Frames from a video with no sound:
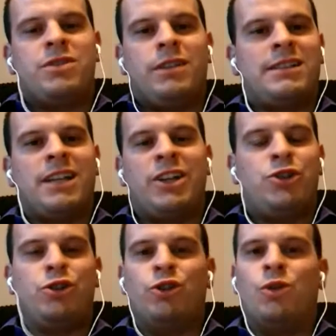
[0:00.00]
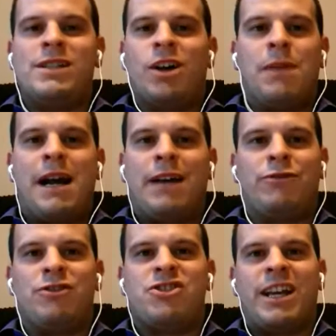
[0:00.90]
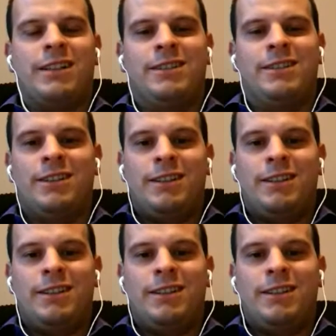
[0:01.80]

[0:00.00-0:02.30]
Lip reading: They say you shouldn't always go back for a second